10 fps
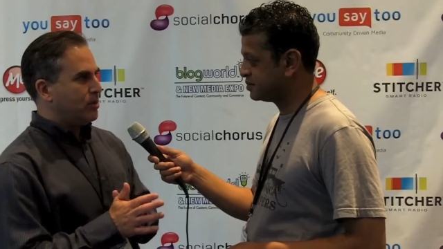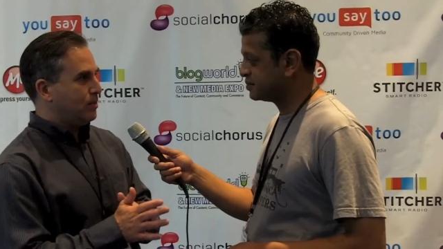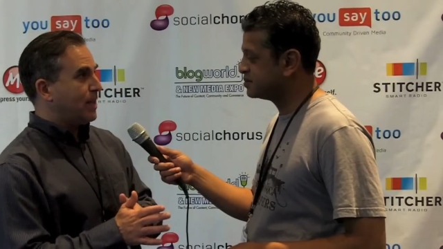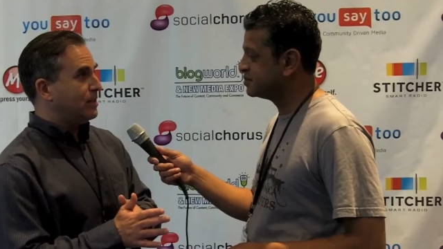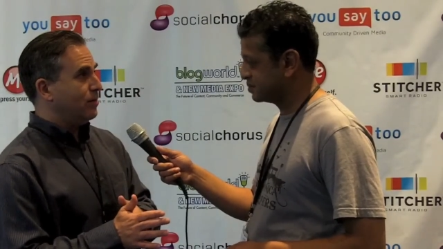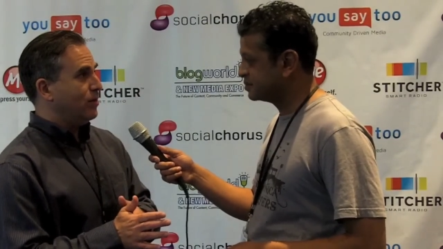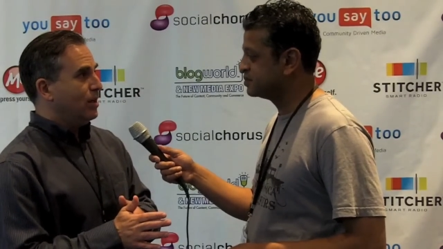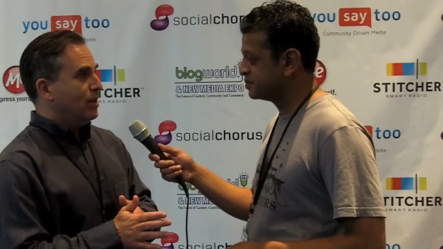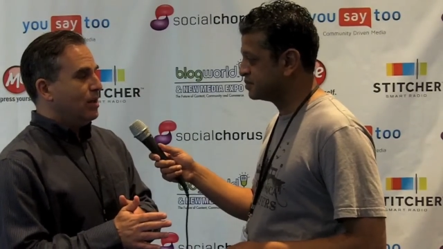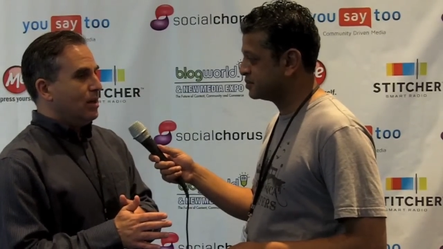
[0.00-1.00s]
Speaker 1: perspective.
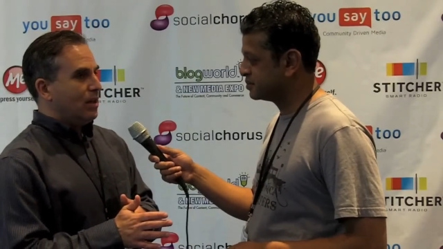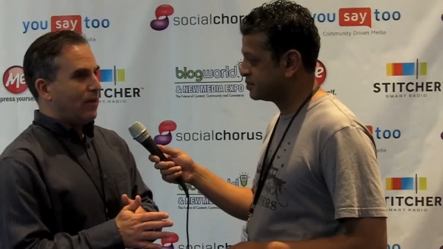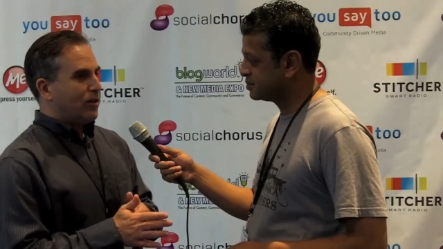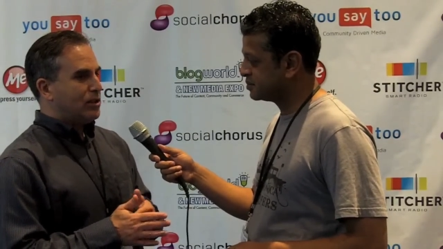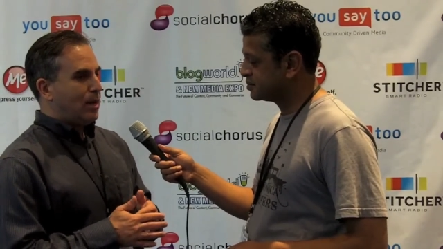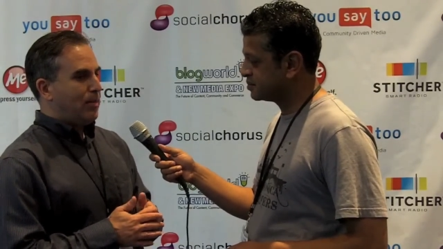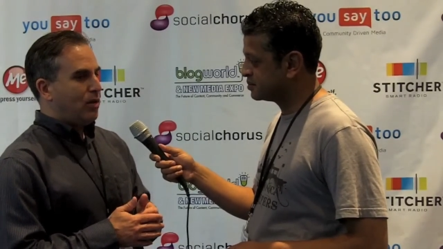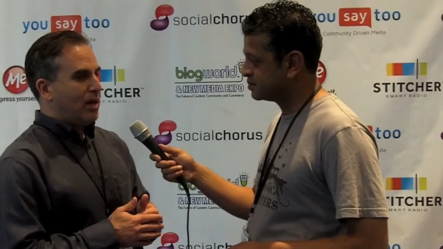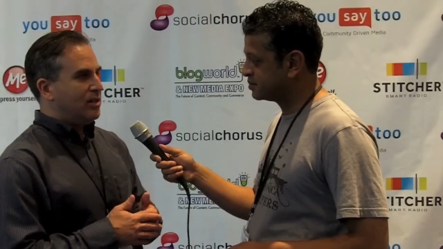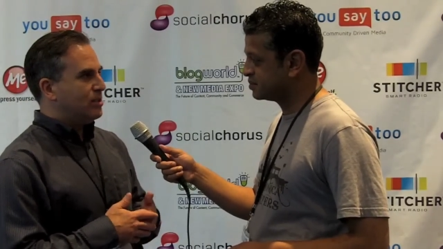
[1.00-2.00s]
Like, for
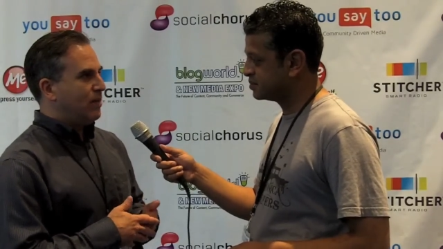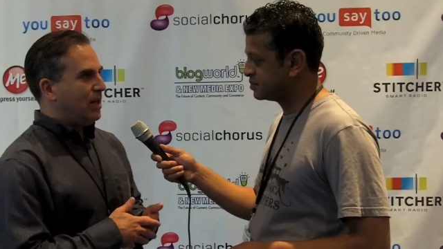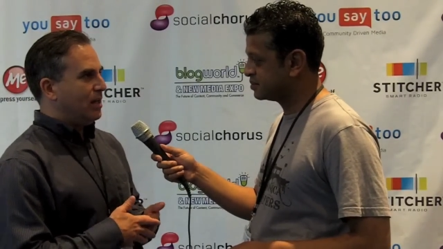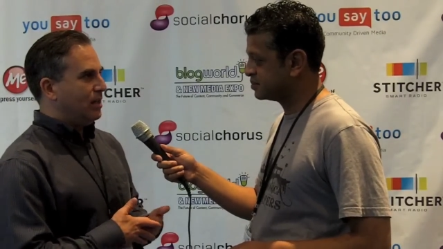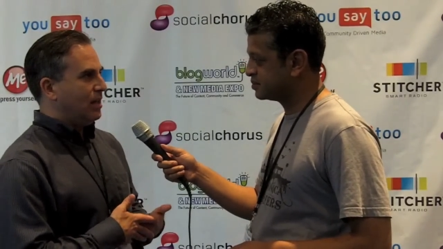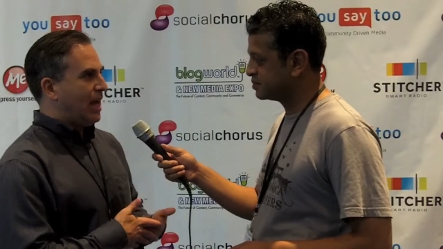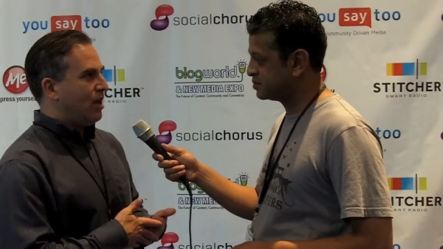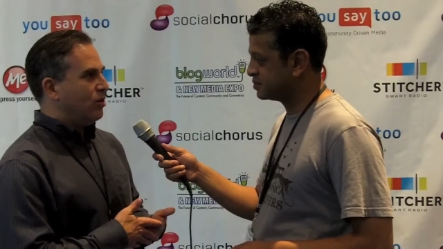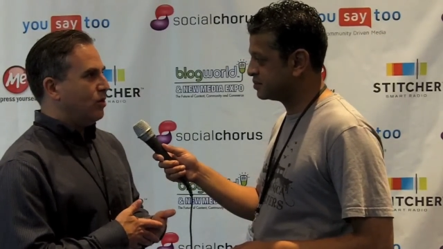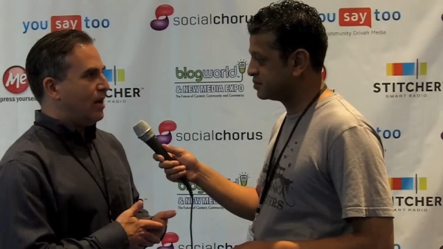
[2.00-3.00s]
example, I just met a
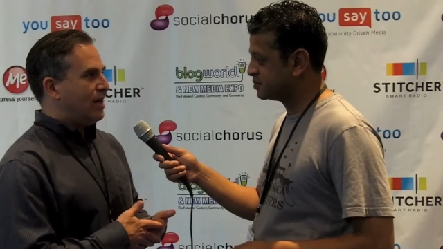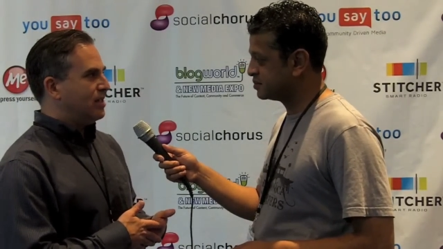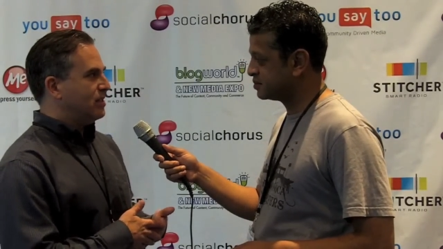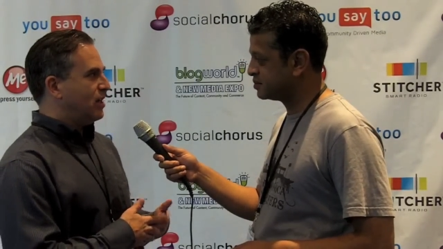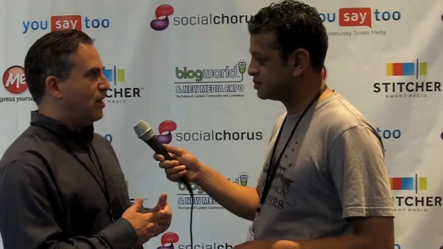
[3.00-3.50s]
gal who has